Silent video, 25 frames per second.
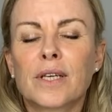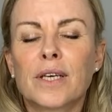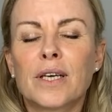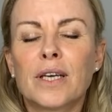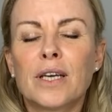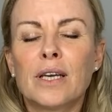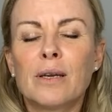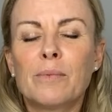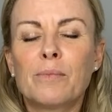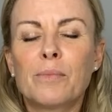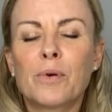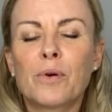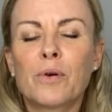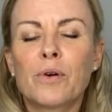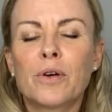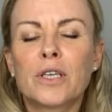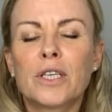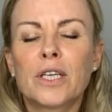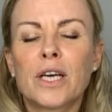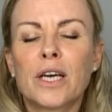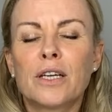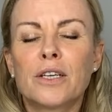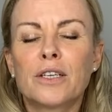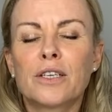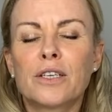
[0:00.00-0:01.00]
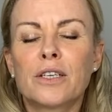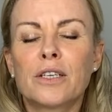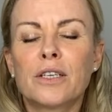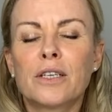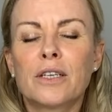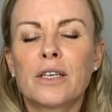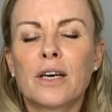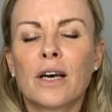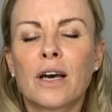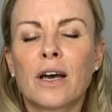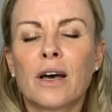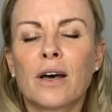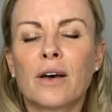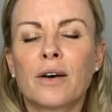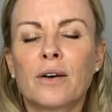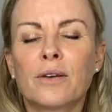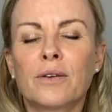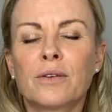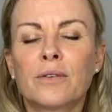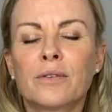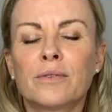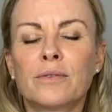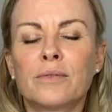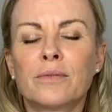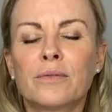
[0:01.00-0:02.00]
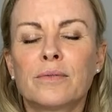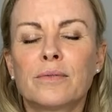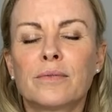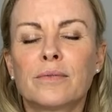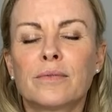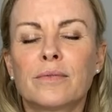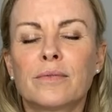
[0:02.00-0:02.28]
Keep your attention down